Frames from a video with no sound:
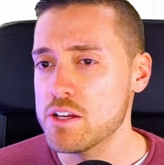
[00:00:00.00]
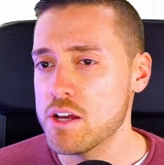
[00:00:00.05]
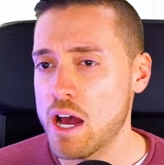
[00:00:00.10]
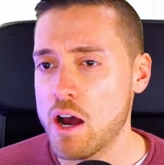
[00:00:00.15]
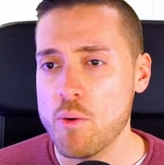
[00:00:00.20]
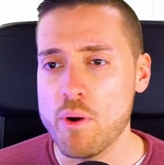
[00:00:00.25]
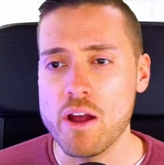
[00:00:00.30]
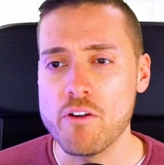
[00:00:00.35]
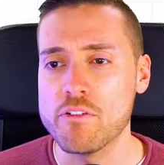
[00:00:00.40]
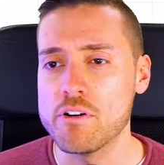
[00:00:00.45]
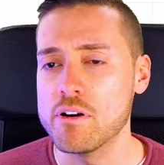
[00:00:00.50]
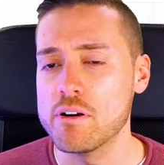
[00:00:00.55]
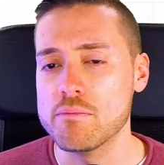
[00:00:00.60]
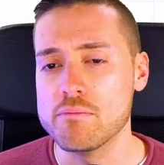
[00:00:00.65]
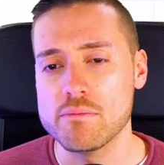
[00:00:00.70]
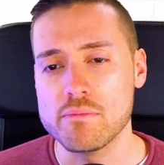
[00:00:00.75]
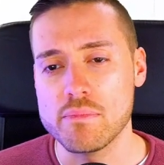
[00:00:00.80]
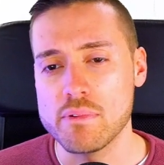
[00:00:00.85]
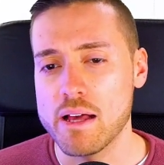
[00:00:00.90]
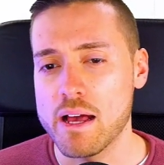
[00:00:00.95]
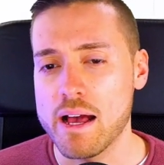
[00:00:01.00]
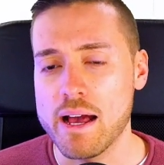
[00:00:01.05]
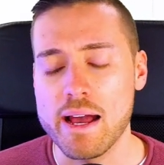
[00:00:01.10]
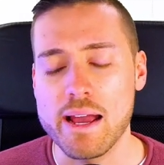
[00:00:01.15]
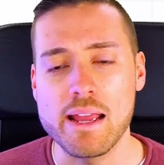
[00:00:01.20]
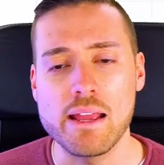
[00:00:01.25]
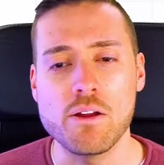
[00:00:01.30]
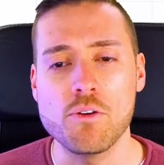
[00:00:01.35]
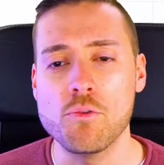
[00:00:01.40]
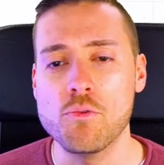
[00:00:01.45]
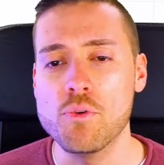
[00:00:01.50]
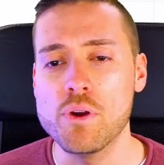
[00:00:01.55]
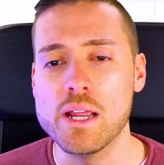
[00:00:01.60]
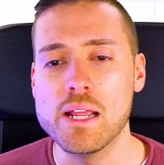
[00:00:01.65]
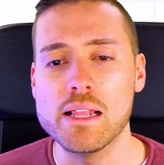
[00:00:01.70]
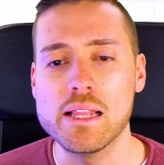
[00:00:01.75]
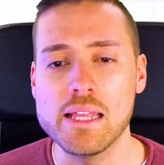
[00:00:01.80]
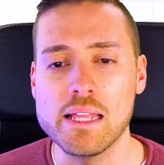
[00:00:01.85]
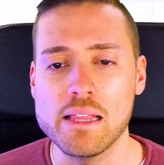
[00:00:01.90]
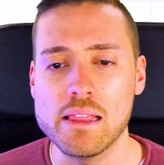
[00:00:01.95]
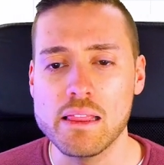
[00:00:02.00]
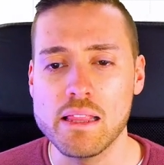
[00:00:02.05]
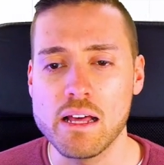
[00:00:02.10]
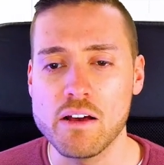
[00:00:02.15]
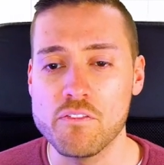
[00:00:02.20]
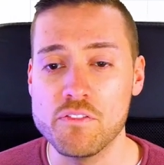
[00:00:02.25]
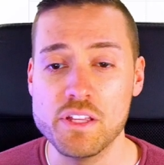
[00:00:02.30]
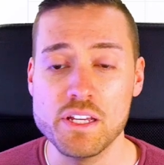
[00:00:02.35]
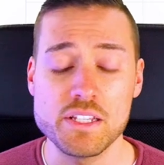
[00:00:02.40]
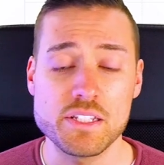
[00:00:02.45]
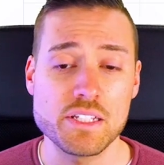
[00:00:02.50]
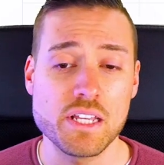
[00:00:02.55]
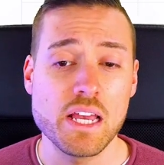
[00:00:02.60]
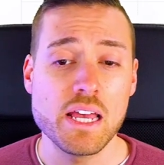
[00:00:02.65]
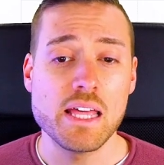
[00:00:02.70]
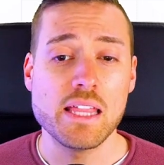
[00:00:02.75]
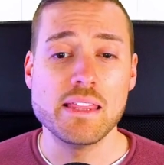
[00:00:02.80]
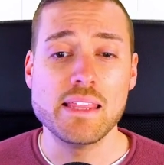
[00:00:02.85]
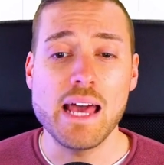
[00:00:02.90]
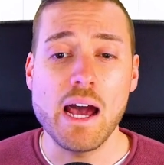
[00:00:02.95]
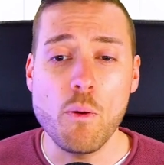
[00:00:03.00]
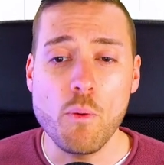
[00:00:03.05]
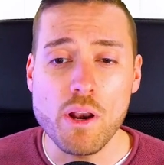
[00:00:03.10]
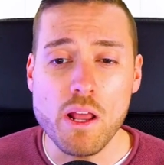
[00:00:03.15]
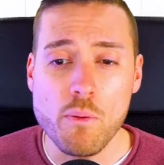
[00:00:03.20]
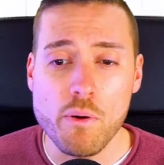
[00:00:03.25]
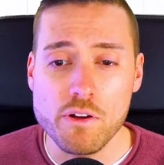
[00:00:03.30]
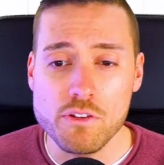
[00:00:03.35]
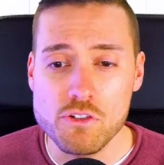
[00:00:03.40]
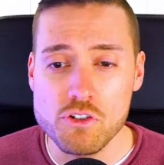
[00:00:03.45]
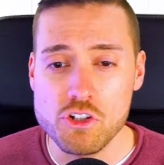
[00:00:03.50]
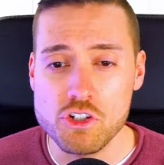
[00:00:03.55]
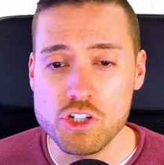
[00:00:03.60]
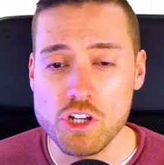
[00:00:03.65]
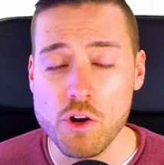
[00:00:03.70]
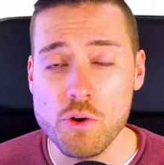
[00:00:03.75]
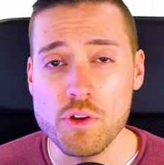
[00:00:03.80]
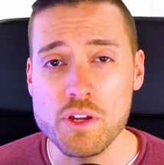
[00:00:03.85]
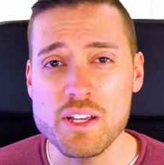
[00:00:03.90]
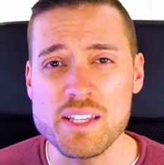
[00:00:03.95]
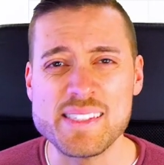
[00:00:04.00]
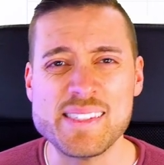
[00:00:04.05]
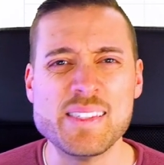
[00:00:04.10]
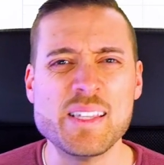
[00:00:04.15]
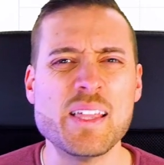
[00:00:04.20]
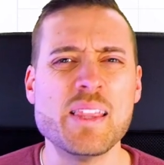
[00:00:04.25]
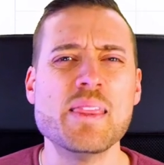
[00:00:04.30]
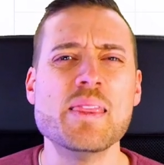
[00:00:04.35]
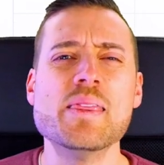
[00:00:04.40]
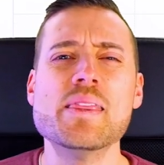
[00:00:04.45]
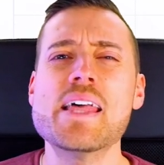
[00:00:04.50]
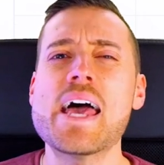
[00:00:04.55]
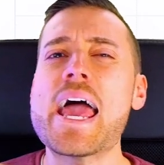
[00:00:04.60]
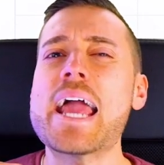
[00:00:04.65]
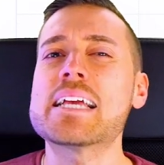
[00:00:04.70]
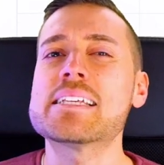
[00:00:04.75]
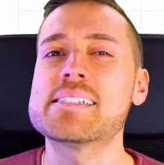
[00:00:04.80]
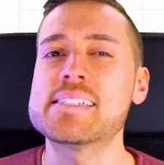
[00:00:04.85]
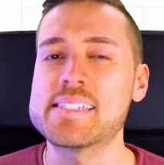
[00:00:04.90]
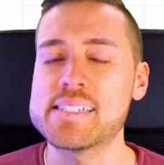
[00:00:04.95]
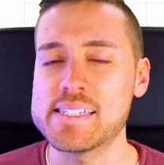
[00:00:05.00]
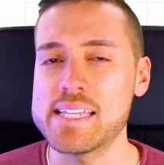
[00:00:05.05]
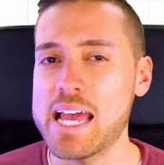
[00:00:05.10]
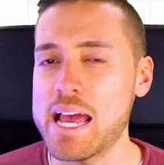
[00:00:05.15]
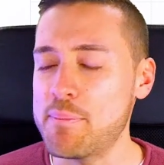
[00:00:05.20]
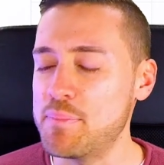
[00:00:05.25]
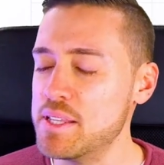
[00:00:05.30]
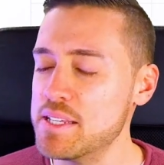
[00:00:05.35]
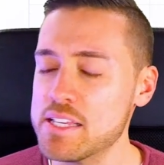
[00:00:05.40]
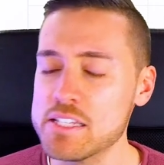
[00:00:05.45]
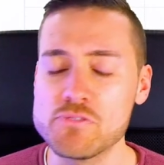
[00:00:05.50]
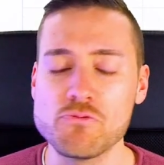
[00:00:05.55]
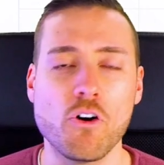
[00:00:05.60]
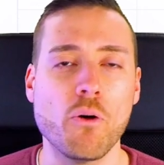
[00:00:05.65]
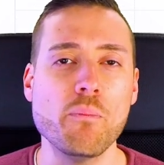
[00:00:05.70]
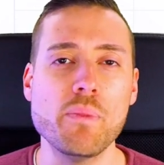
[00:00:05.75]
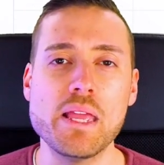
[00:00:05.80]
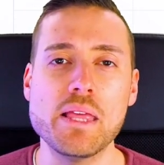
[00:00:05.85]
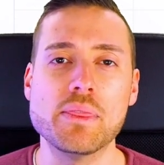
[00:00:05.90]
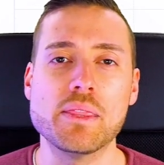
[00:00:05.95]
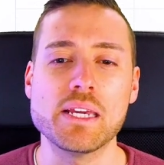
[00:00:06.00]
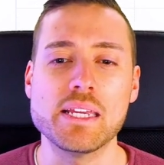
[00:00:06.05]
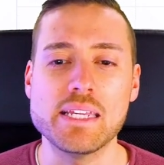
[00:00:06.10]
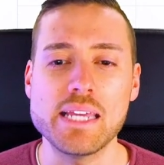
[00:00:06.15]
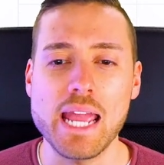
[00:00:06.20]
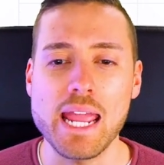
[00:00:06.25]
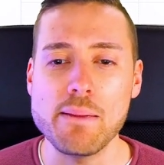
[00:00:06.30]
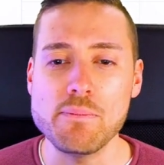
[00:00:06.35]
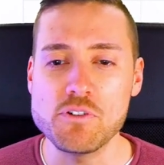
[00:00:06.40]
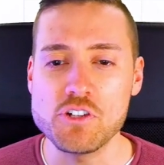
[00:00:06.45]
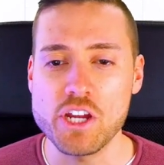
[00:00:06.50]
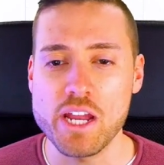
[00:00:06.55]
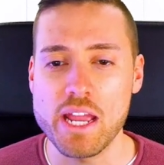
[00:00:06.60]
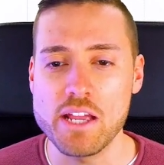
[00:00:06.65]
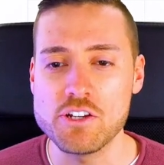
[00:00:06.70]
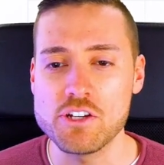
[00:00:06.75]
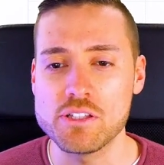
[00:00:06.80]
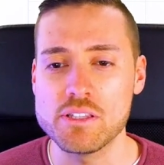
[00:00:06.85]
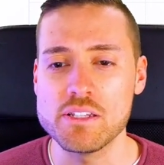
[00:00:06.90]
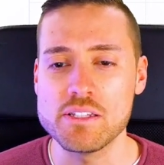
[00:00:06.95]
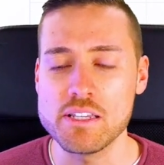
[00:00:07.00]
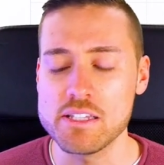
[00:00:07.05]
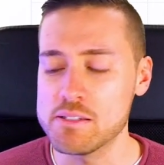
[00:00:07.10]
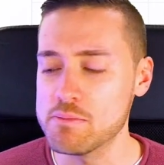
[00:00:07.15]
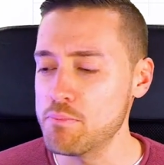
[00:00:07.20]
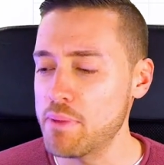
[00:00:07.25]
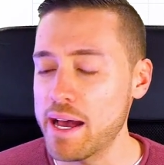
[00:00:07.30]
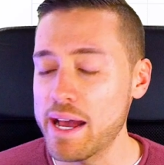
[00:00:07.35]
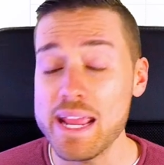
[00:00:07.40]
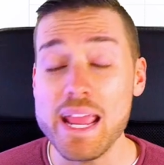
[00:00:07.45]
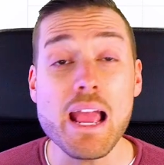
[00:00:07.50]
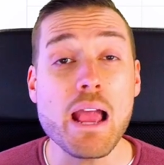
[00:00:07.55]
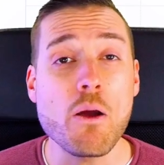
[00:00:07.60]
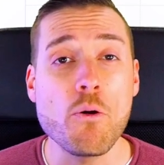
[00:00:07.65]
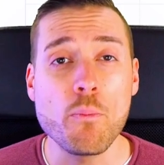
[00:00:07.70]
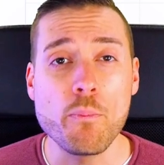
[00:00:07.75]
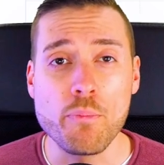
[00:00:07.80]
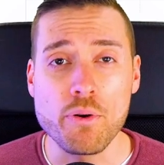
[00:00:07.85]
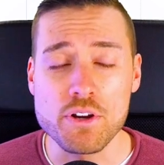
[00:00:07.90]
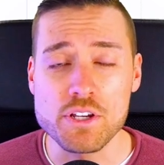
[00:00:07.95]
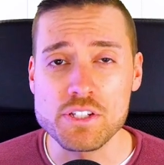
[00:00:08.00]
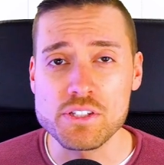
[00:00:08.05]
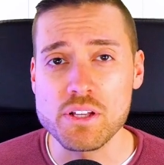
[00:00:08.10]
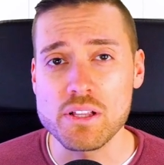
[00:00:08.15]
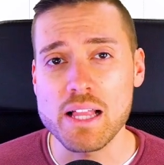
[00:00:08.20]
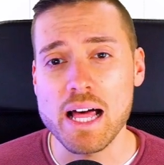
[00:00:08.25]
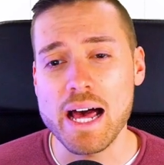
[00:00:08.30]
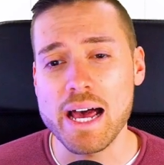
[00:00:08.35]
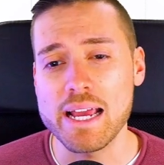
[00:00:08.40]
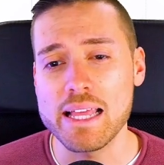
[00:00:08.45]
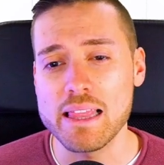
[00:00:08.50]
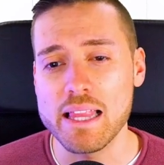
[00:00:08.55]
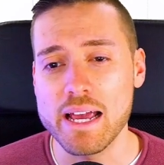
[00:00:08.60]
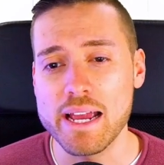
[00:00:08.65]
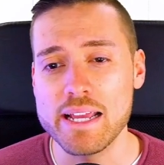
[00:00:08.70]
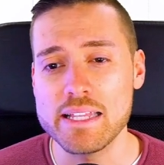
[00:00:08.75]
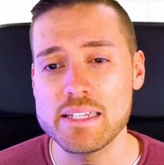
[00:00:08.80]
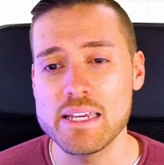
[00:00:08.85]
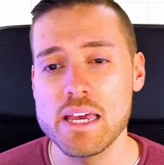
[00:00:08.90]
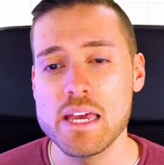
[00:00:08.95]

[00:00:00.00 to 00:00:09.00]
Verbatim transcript: However, I really love this. Now what I want to show you is the next step. This is for me the game changer. This is my personal highlight.